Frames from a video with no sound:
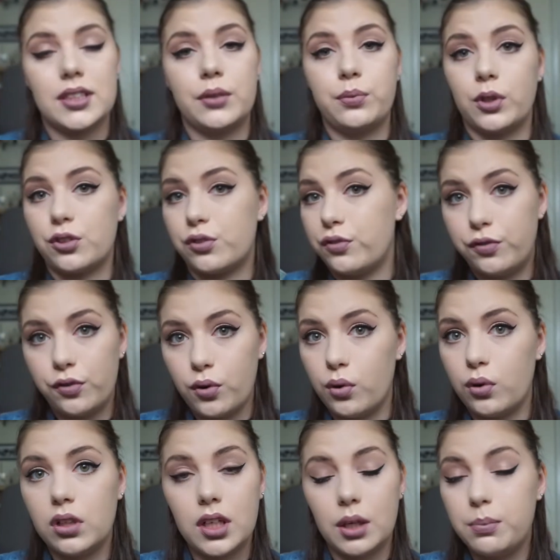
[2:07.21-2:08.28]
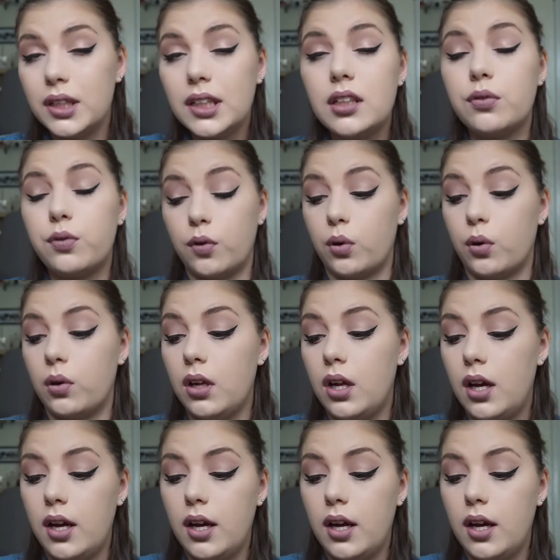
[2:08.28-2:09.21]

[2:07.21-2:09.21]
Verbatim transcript: It was full, completely full